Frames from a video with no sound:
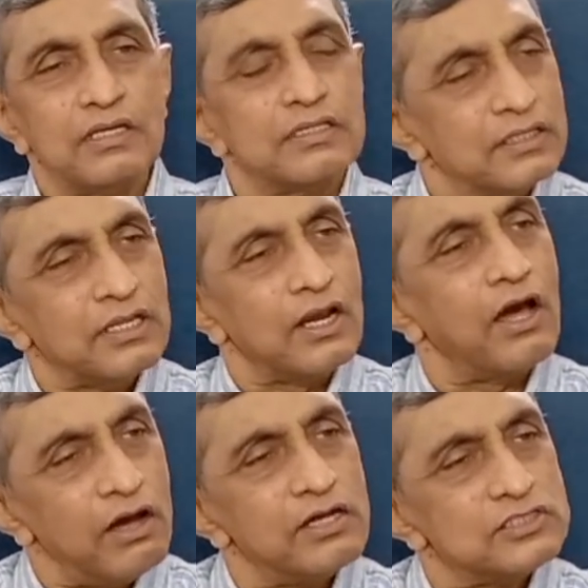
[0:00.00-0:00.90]
In a
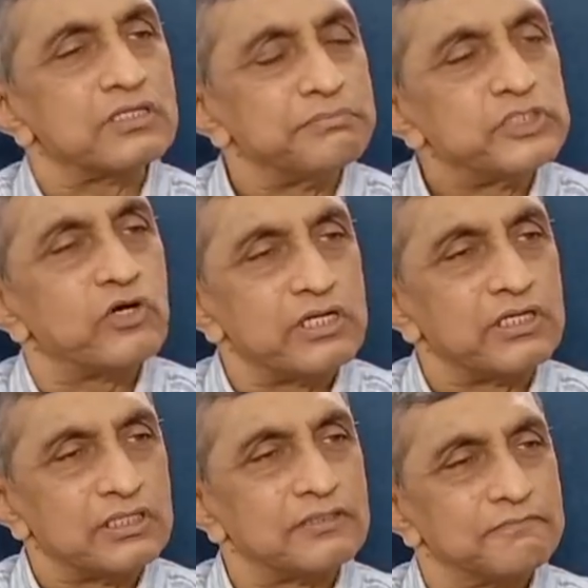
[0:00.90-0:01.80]
large
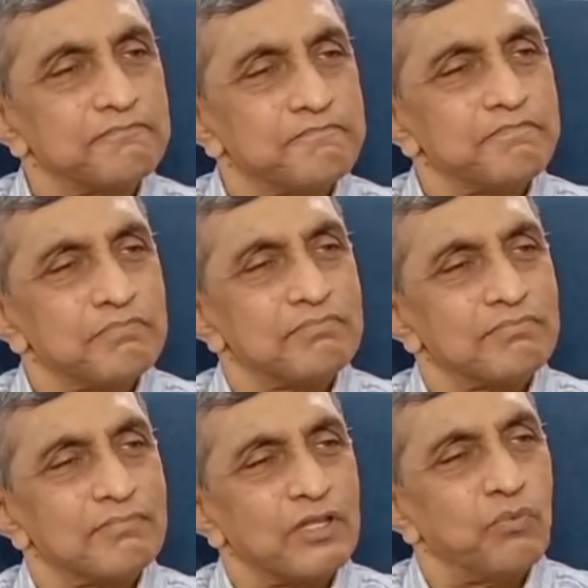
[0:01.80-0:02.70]
majority,
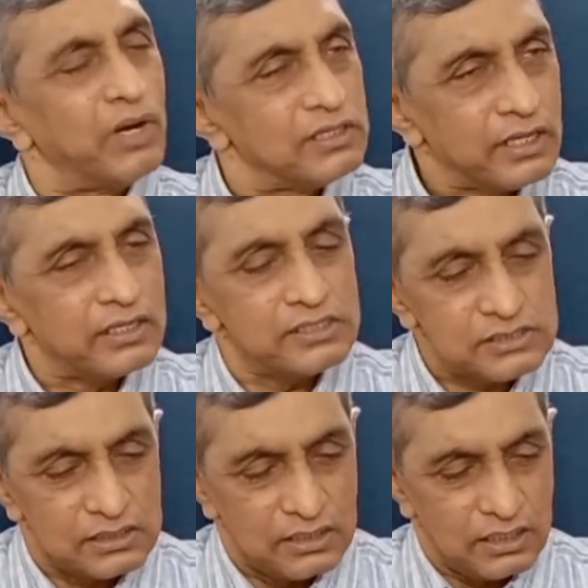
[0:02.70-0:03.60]
while there is